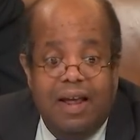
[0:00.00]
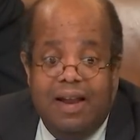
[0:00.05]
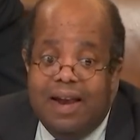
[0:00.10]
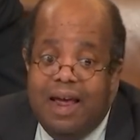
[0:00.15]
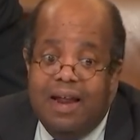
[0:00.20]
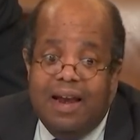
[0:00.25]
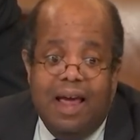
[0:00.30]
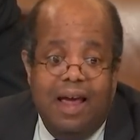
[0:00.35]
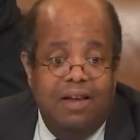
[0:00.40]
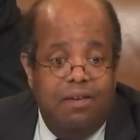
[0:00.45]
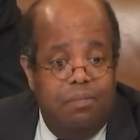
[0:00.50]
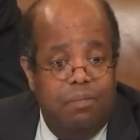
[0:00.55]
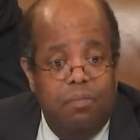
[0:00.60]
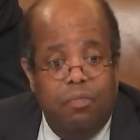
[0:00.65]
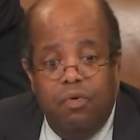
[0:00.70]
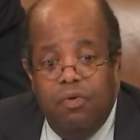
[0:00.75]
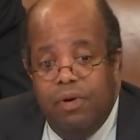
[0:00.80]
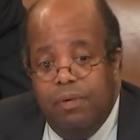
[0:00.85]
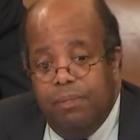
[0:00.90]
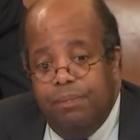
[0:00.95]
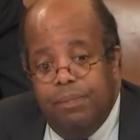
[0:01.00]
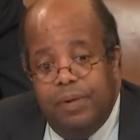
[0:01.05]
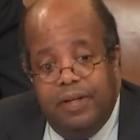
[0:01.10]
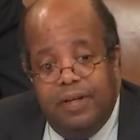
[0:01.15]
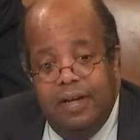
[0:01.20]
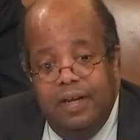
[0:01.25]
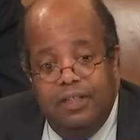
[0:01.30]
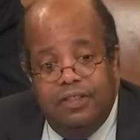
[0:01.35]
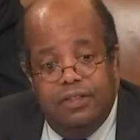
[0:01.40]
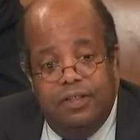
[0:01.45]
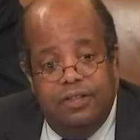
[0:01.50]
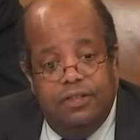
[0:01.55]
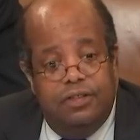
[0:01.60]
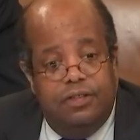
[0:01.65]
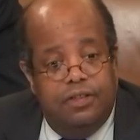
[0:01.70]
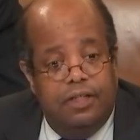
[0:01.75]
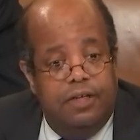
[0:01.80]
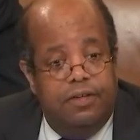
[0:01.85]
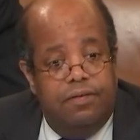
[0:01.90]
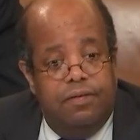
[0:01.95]
And that has more
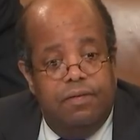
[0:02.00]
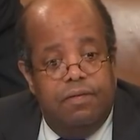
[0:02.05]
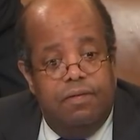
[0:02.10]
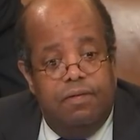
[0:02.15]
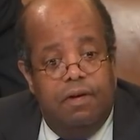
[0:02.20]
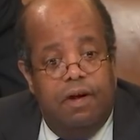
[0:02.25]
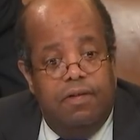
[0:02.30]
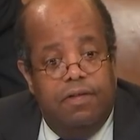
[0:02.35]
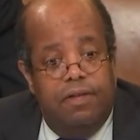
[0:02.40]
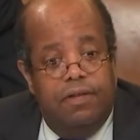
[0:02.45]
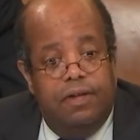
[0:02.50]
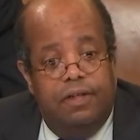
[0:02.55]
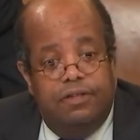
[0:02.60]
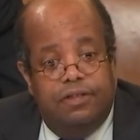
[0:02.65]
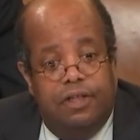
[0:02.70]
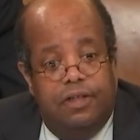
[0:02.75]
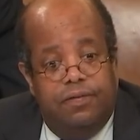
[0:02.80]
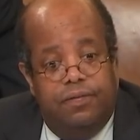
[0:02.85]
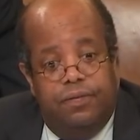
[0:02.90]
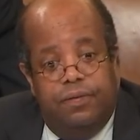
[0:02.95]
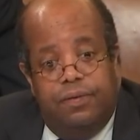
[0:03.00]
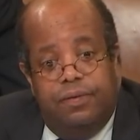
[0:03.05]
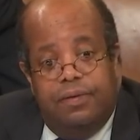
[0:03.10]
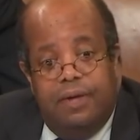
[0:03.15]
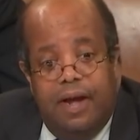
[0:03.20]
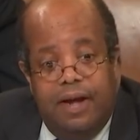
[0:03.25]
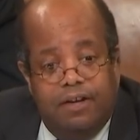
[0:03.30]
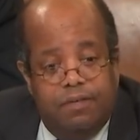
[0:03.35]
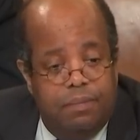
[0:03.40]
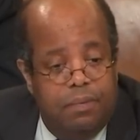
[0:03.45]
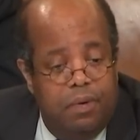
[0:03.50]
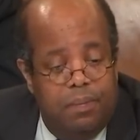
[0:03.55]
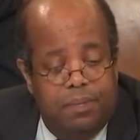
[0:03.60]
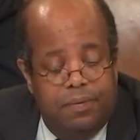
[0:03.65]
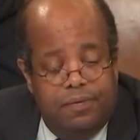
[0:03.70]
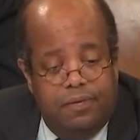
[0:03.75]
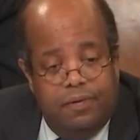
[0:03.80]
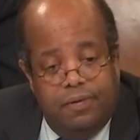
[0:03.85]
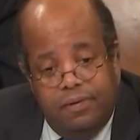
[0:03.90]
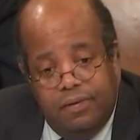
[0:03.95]
implications just other than just for tax
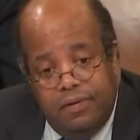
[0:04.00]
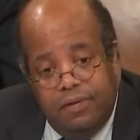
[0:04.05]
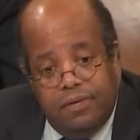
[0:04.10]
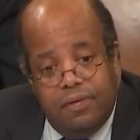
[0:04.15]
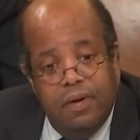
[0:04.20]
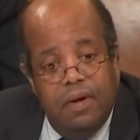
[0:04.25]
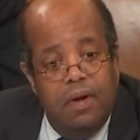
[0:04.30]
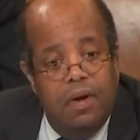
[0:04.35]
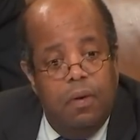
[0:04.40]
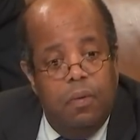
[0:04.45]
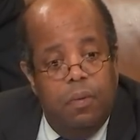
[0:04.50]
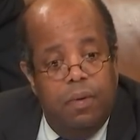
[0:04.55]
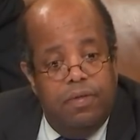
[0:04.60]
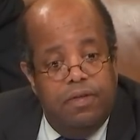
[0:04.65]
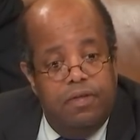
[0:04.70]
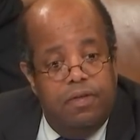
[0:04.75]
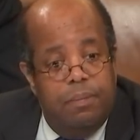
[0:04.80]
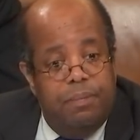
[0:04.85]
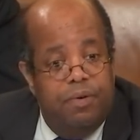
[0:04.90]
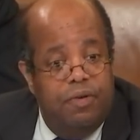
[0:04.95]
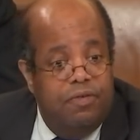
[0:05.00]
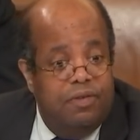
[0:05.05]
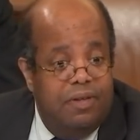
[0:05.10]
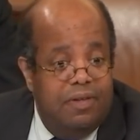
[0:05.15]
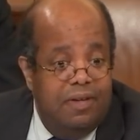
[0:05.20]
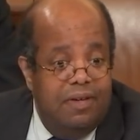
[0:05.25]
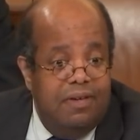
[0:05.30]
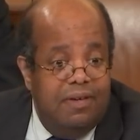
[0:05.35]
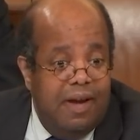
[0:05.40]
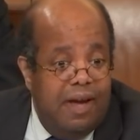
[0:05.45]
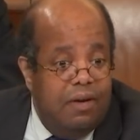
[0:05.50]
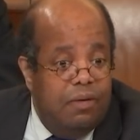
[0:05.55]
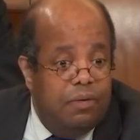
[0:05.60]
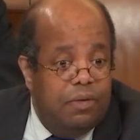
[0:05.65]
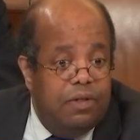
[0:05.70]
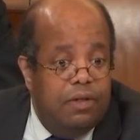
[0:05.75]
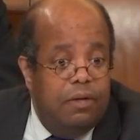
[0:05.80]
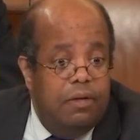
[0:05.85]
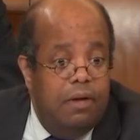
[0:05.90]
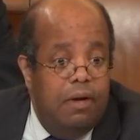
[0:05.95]
purposes. It's whether the person's
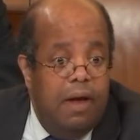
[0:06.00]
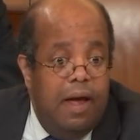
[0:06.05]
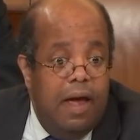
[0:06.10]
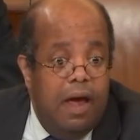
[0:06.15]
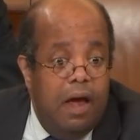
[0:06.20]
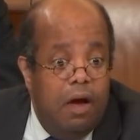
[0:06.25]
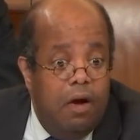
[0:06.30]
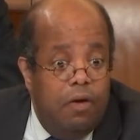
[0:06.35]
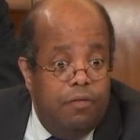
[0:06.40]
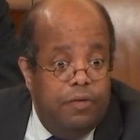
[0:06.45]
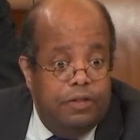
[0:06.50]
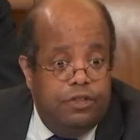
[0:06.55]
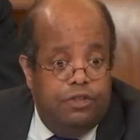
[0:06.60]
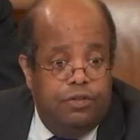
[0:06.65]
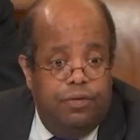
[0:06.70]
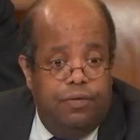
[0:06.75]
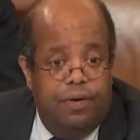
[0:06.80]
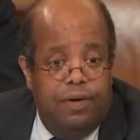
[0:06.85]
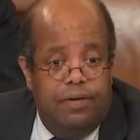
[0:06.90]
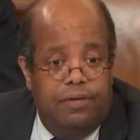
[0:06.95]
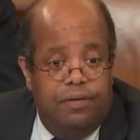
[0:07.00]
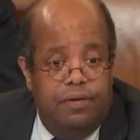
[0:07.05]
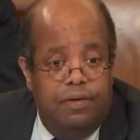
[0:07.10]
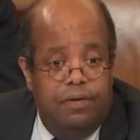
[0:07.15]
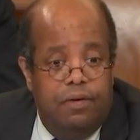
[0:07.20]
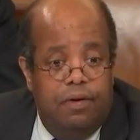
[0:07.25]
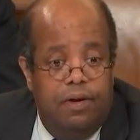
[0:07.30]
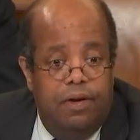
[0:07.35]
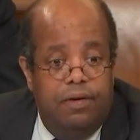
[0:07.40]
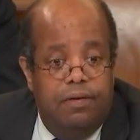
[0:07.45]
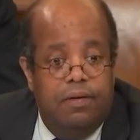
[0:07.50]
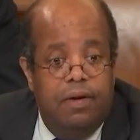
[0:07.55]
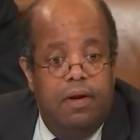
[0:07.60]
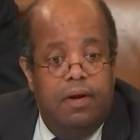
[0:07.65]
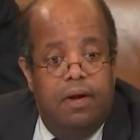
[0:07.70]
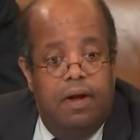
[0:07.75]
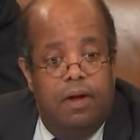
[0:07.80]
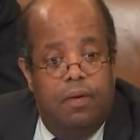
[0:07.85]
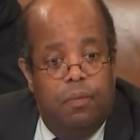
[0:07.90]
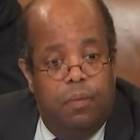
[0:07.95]
entitled to health insurance and
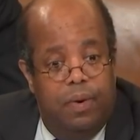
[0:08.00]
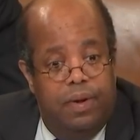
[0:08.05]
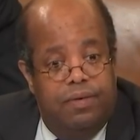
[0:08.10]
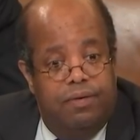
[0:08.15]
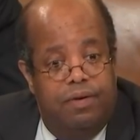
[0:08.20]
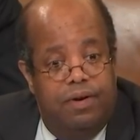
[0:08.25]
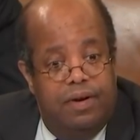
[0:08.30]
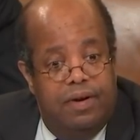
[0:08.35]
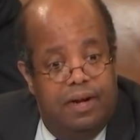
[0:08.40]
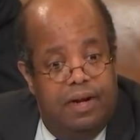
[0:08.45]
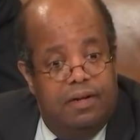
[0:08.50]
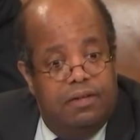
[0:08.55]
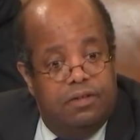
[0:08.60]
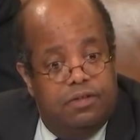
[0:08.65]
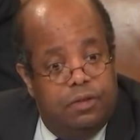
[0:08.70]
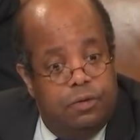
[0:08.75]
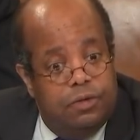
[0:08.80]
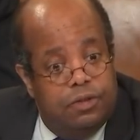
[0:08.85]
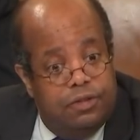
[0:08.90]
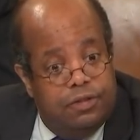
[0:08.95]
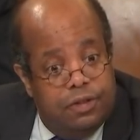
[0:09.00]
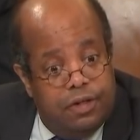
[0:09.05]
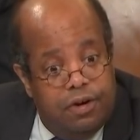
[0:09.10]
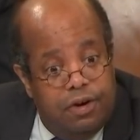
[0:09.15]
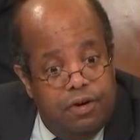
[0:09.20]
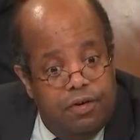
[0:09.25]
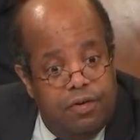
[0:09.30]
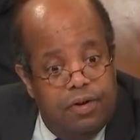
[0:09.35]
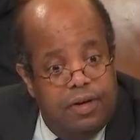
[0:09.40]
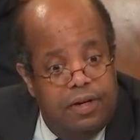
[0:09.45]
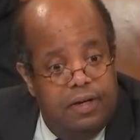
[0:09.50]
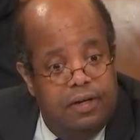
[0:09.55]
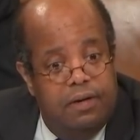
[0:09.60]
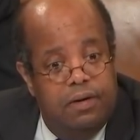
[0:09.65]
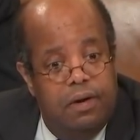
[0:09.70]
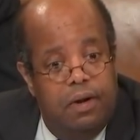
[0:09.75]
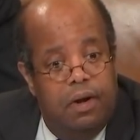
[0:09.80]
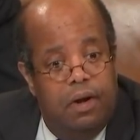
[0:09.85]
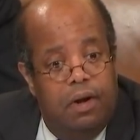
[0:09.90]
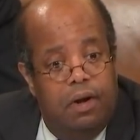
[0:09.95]
whether or not Social Security